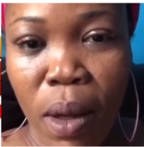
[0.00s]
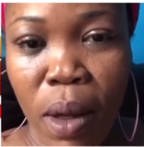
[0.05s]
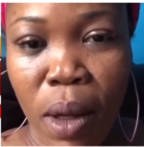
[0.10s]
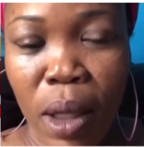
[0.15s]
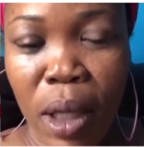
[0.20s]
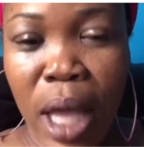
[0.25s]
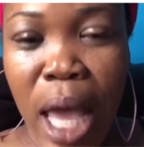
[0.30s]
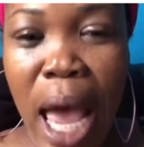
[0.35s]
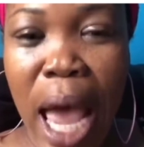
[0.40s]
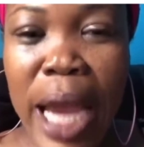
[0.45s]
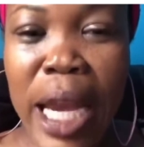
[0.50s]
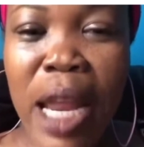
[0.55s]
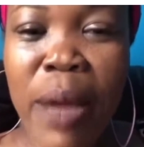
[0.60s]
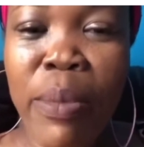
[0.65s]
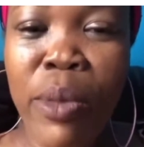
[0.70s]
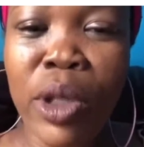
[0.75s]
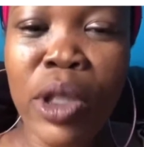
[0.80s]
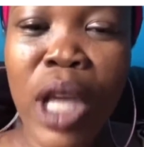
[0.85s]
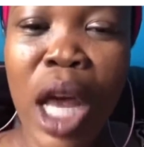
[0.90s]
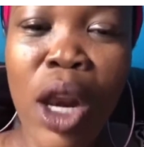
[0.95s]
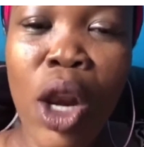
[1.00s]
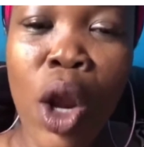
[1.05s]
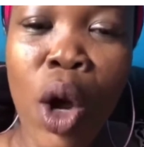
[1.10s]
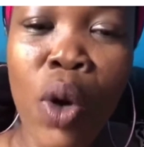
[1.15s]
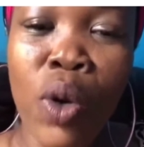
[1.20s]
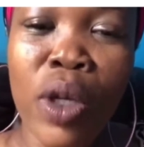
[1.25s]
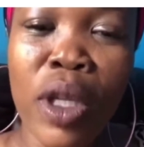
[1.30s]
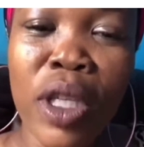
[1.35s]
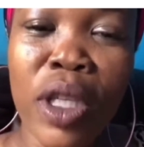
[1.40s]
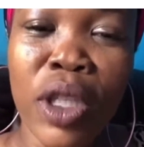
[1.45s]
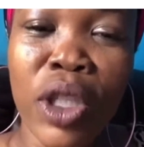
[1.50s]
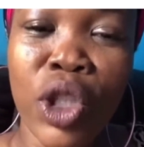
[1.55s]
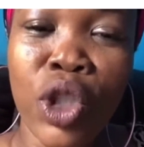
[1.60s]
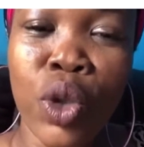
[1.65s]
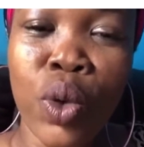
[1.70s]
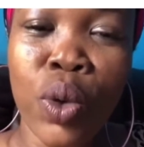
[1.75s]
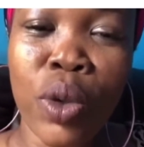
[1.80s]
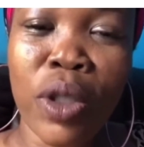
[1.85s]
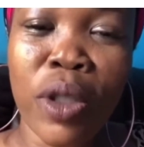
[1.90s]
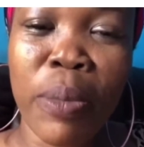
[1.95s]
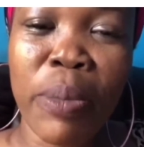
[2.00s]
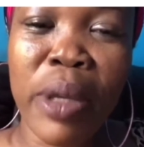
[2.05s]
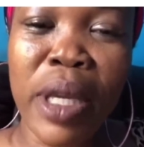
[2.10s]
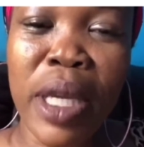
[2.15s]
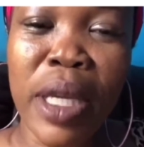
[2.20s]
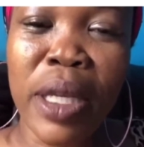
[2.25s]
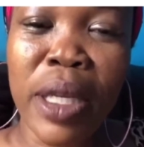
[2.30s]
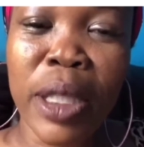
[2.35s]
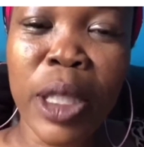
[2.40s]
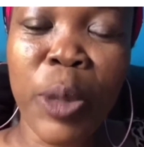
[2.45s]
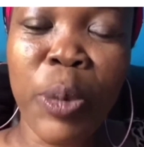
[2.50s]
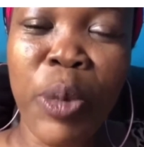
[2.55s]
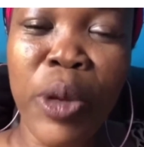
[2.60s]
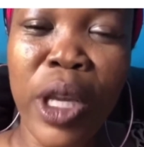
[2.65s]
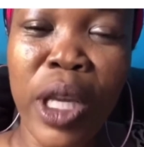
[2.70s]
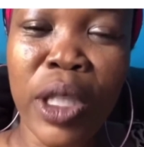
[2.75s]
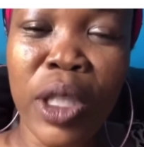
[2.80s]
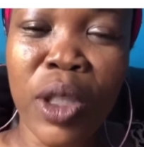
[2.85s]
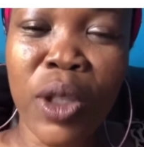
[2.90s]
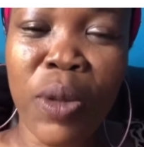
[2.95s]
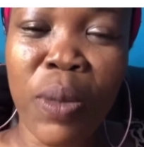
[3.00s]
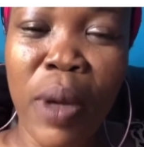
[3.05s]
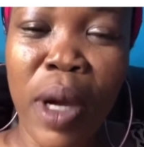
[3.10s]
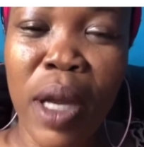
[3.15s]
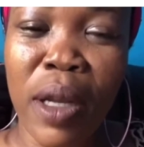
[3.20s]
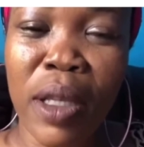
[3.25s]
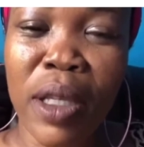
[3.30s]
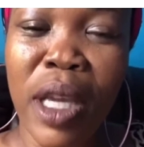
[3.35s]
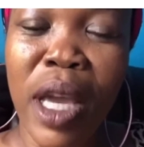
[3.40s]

The item must allow these truth to be in the space to man.